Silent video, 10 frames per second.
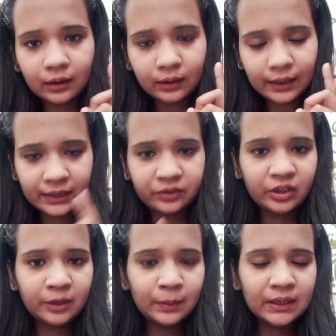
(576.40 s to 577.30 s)

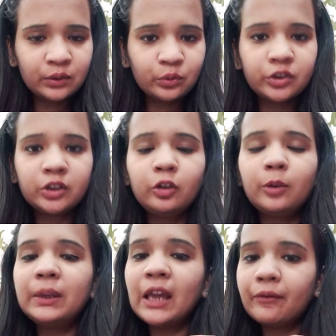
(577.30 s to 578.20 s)
extract based question. You will
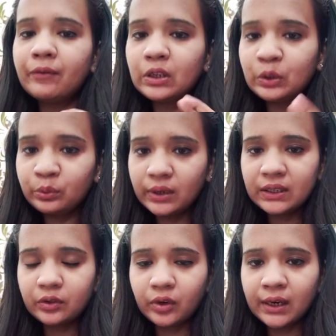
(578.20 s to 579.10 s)
be having 2
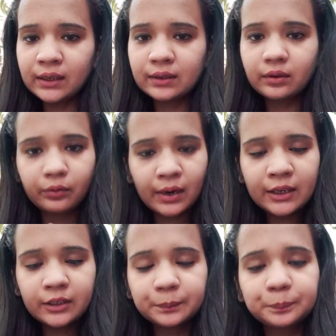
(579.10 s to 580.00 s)
extracts,
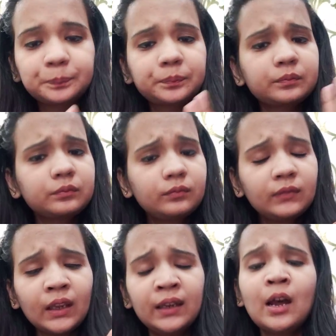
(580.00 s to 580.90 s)
right?
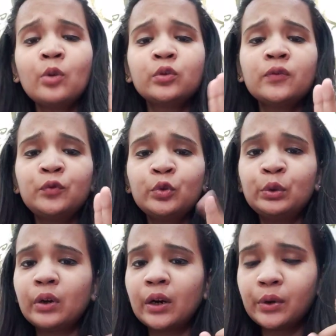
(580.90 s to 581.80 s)
And out of 2
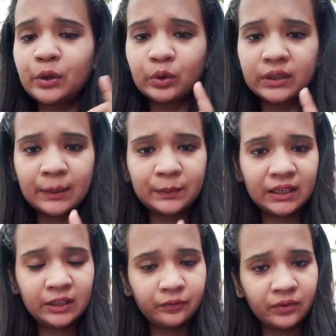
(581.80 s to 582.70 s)
you are going to attempt
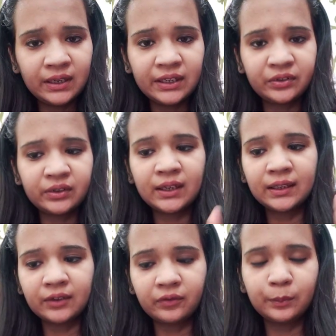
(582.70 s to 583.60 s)
any one extract,
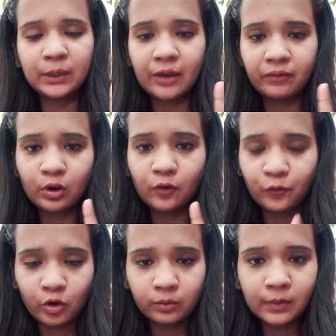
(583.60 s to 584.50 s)
that will be having of
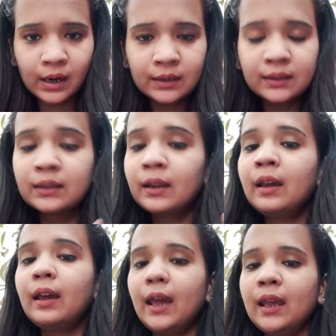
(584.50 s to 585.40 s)
4 marks.
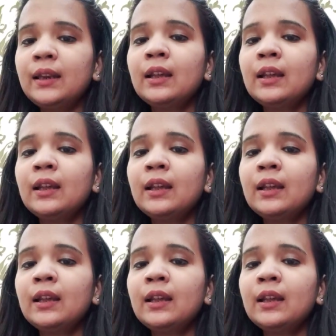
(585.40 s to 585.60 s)
And